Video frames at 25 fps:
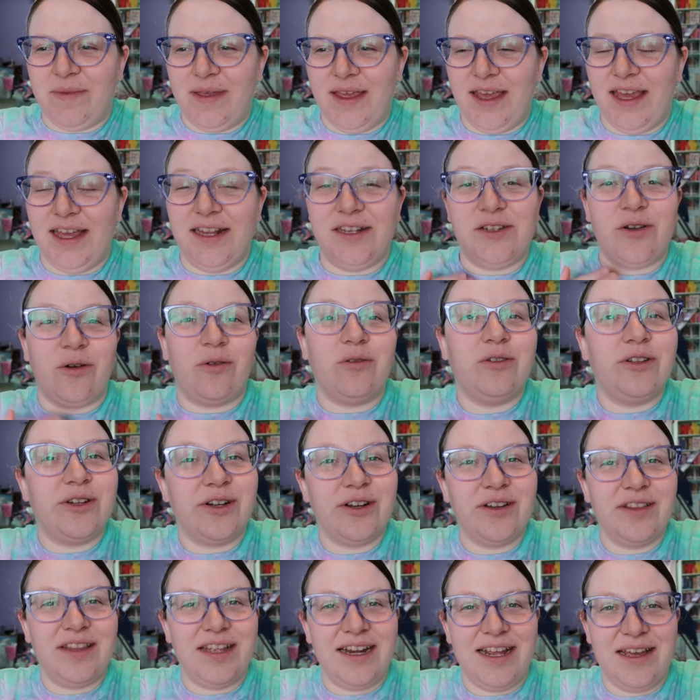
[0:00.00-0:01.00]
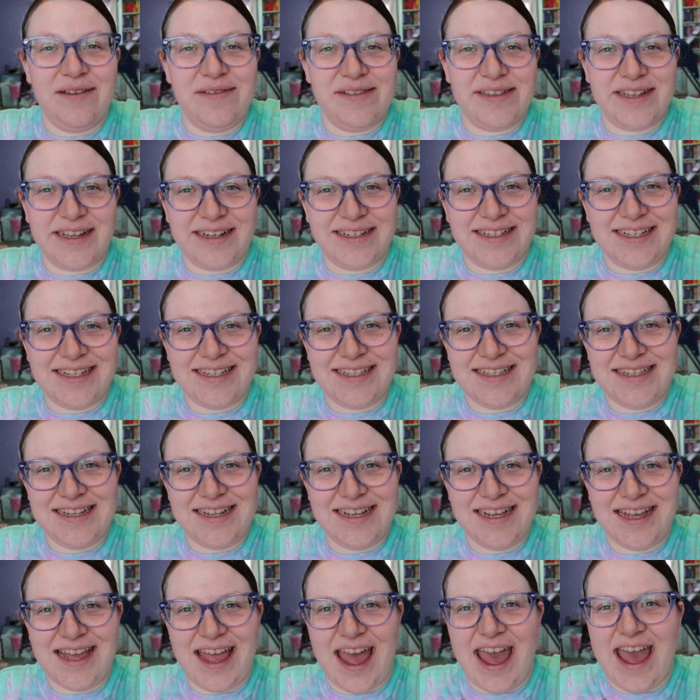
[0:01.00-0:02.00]
he told her that he was
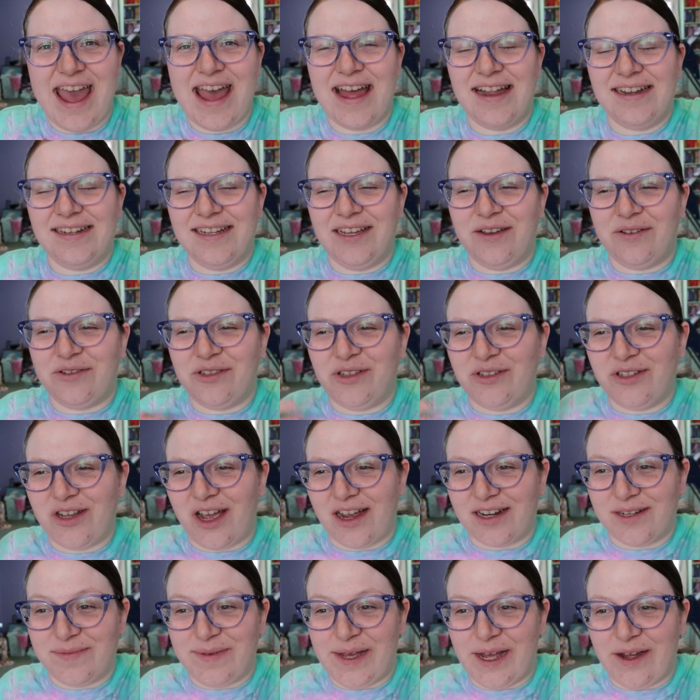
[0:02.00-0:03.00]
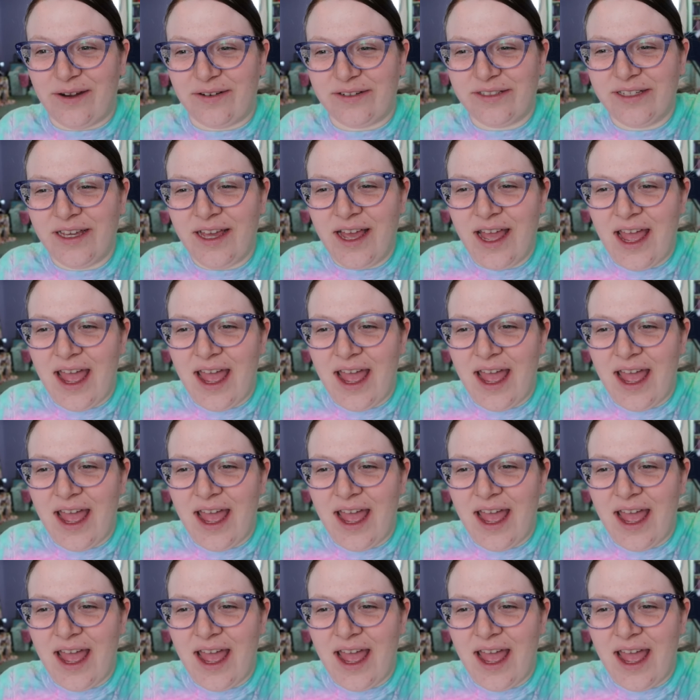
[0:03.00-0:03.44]
autistic, and he also talked about